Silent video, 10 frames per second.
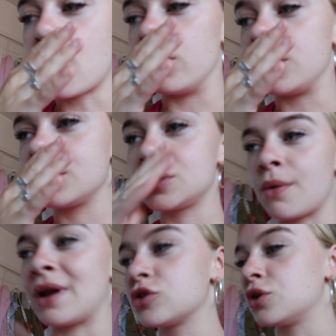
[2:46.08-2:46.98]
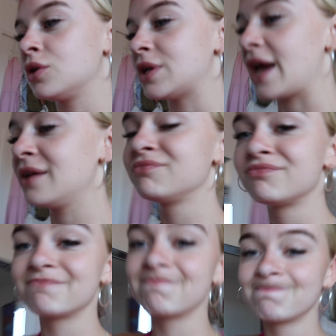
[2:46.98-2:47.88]
god, so when I was on holiday,
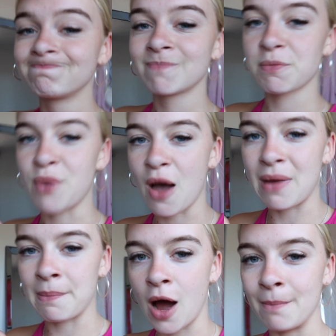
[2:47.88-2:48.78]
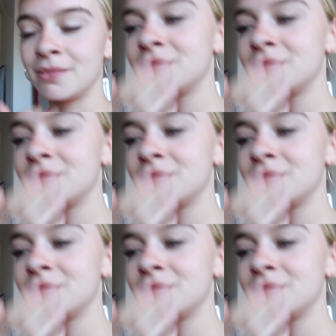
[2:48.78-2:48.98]
burnt my bum.